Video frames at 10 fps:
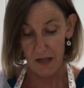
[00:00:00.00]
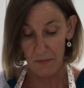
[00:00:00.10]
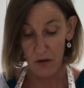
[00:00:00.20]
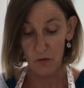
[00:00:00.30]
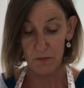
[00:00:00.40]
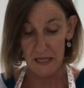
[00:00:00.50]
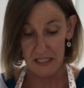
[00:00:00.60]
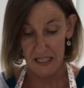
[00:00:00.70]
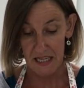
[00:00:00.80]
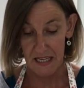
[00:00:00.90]
it always makes
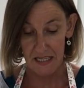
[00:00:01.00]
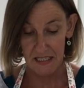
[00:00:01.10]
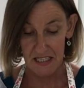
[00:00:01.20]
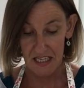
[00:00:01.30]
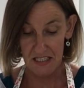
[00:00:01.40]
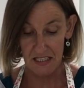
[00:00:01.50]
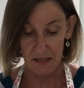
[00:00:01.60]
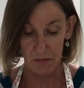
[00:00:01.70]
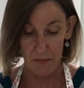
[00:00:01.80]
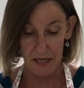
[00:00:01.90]
the cake taste a little
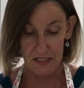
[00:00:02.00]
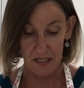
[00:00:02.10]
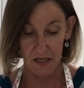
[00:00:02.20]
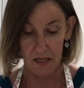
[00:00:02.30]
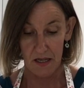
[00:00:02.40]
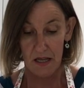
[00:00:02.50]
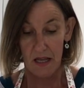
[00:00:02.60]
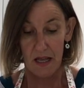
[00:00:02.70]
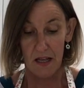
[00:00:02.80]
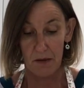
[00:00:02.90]
bit better.
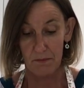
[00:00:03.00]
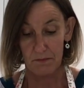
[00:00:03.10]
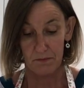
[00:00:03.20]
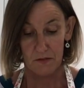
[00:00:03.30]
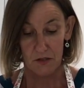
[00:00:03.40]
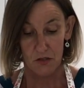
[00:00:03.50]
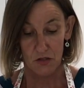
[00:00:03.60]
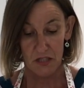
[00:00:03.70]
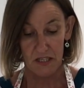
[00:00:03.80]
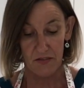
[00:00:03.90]
So
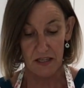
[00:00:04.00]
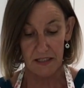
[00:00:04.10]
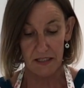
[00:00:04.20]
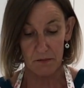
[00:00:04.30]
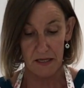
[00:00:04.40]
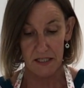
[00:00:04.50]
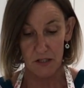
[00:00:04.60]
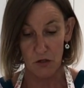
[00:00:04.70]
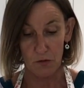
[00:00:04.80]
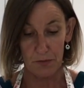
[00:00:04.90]
just give it a little mix
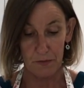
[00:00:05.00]
up,